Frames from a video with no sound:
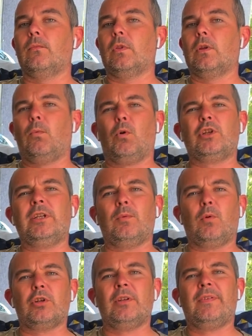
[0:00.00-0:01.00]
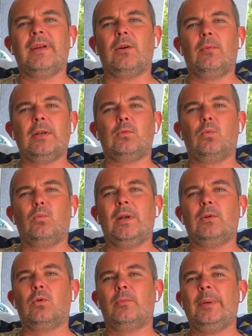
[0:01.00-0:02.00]
What do you think?
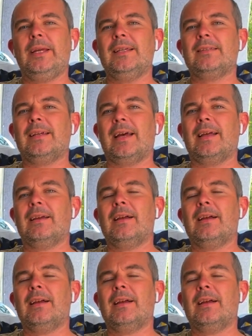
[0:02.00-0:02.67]
Which would be easier?